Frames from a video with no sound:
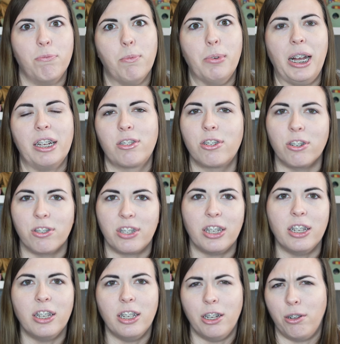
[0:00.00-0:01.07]
masters
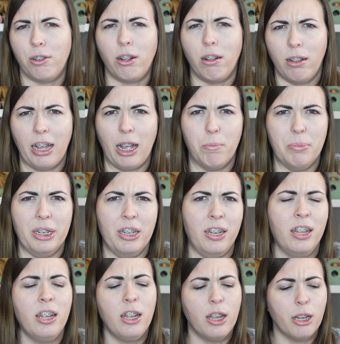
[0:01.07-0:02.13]
it. It'll all happen
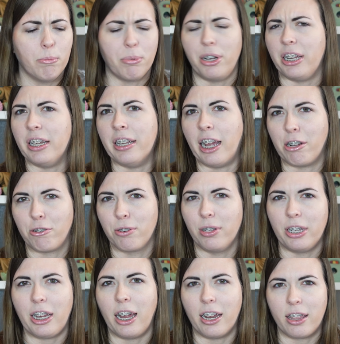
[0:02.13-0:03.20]
pretty
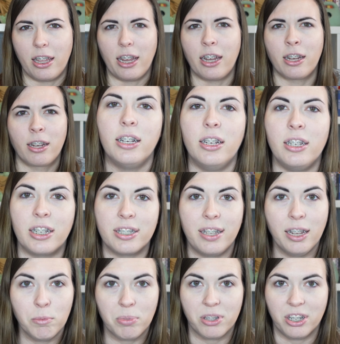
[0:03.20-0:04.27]
naturally, I think. An
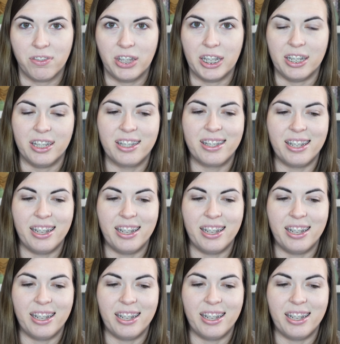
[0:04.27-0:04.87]
example of this